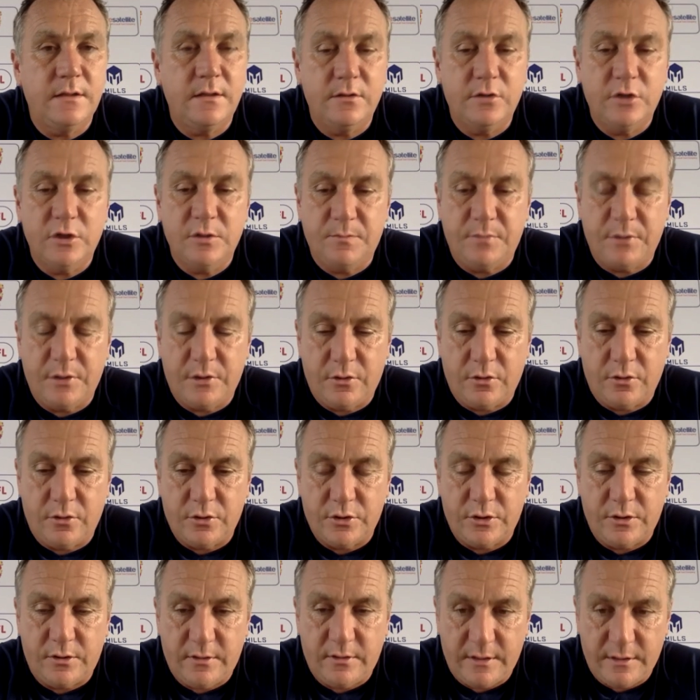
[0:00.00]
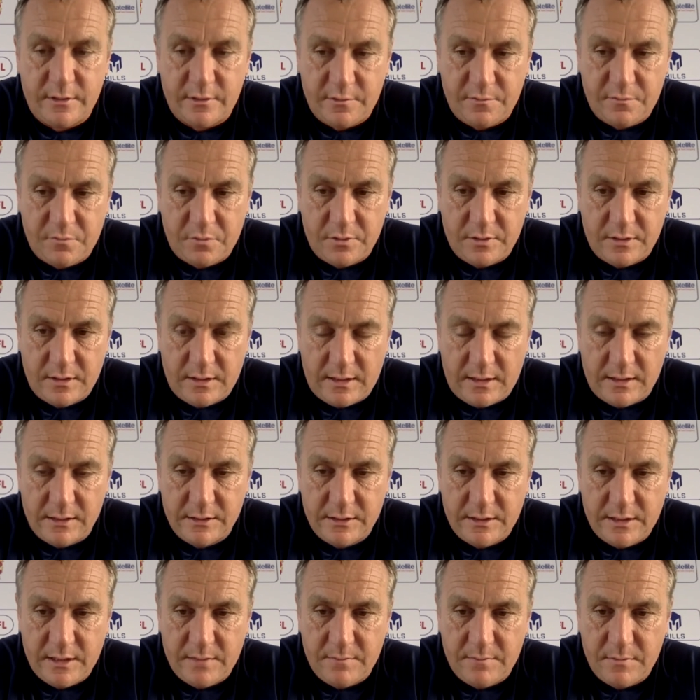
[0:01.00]
and just because you think you've won the
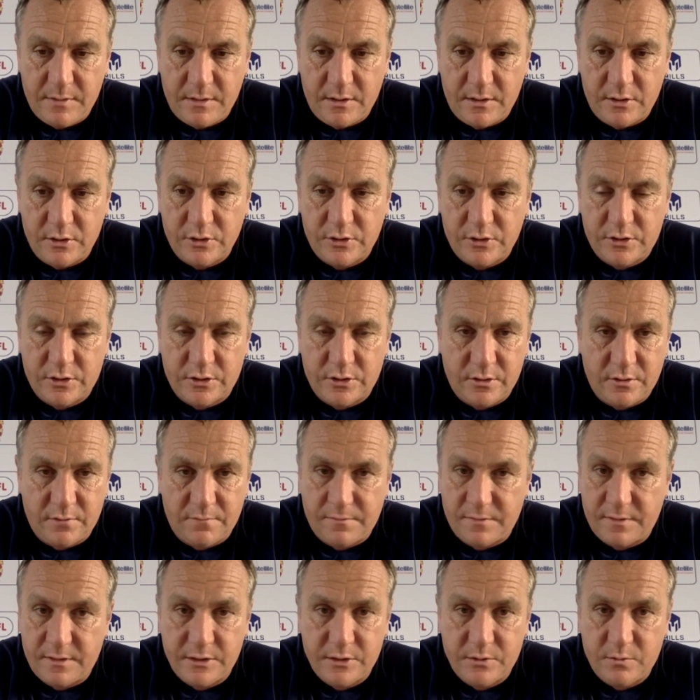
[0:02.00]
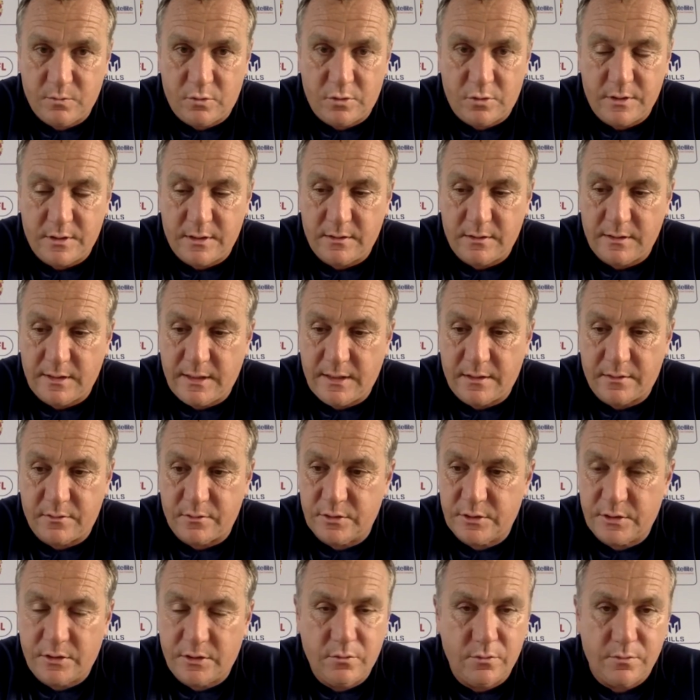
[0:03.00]
last game that you just turn up for this one and get a
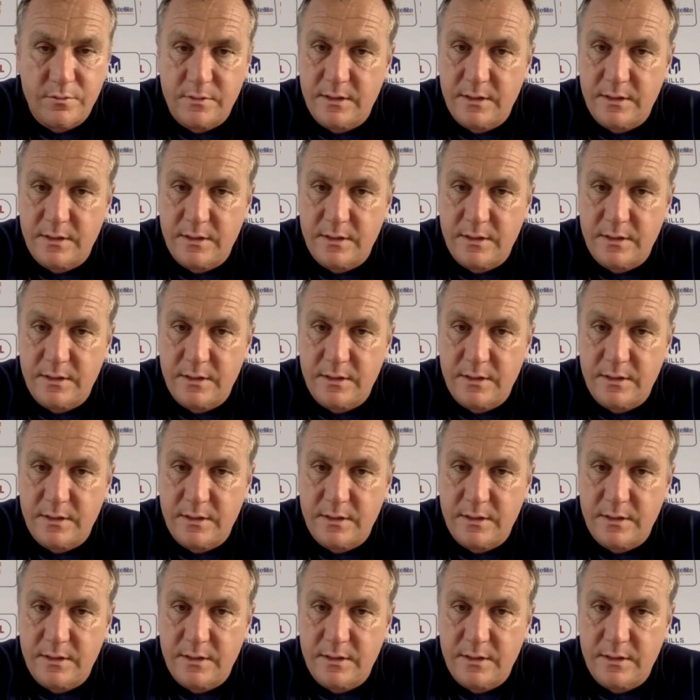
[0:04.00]
result,